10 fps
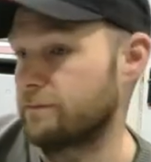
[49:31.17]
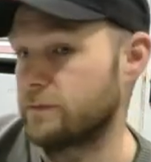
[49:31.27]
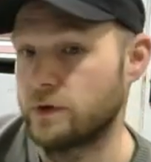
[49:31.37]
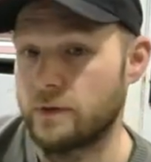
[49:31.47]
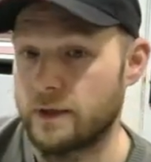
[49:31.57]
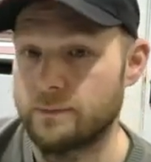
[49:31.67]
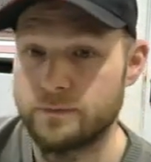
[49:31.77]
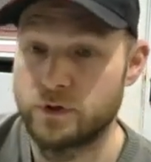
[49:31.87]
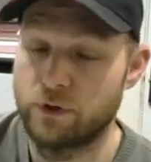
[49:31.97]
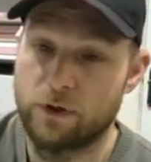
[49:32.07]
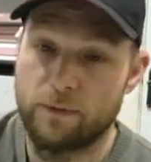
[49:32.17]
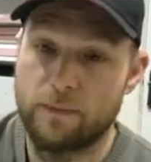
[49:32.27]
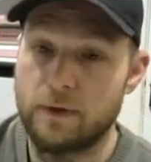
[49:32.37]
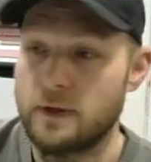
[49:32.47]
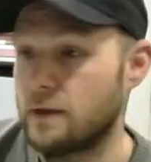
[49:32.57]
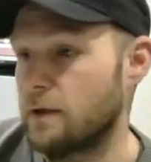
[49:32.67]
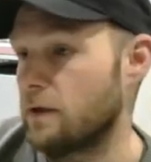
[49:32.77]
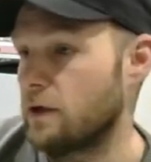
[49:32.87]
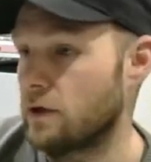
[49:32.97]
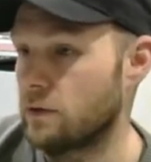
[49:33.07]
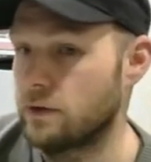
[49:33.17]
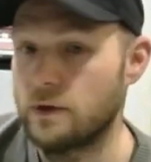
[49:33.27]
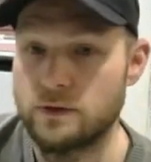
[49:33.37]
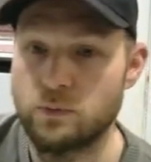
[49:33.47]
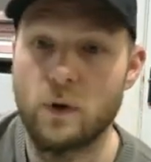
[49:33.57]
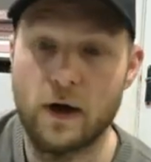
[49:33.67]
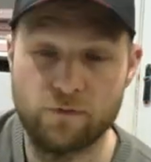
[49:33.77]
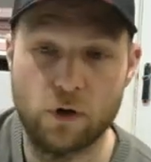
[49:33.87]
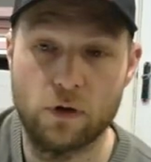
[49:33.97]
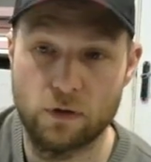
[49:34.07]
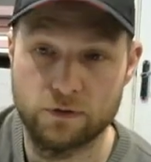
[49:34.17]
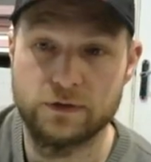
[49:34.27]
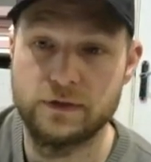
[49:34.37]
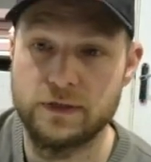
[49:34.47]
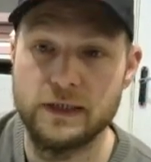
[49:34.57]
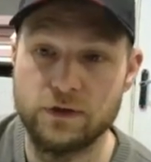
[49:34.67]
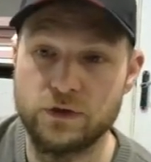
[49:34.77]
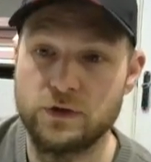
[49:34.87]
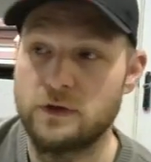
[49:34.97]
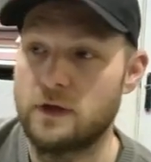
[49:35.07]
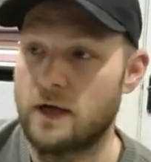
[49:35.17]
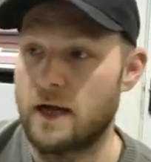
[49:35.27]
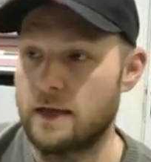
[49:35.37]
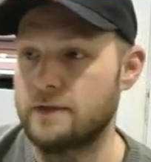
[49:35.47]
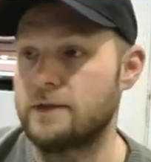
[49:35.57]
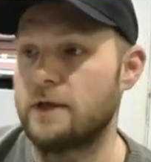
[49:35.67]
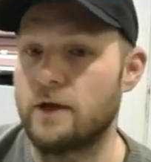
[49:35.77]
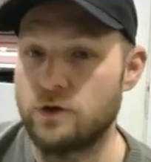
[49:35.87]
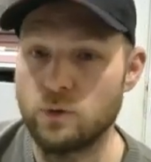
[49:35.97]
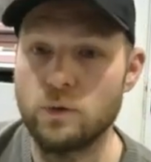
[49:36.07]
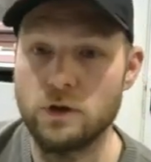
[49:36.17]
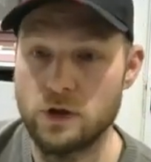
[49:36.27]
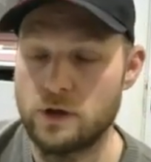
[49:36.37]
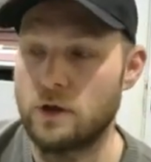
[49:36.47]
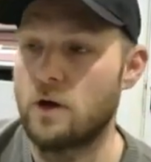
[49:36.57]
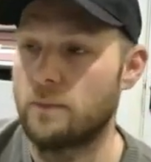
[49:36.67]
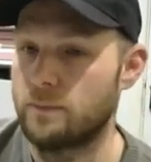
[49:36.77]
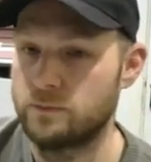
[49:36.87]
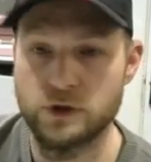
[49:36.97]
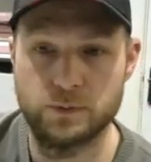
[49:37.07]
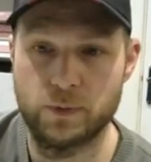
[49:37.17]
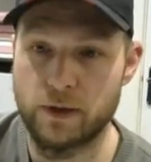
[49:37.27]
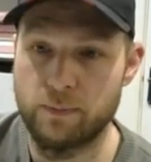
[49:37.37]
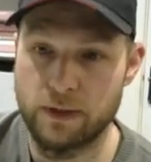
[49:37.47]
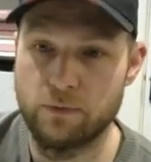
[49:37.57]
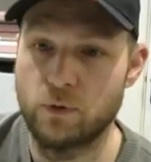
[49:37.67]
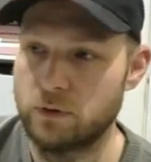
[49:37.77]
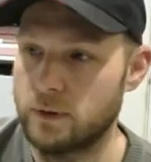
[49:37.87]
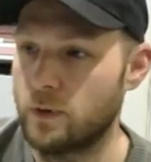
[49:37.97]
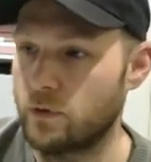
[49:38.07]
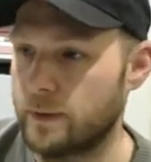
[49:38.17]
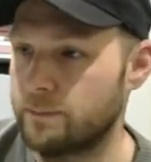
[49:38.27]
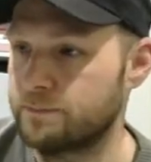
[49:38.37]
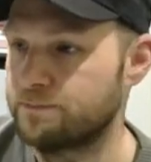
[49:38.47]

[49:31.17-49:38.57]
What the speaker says: So there. So I've got lots to teach. and you will learn a lot just by being enrolled in the program.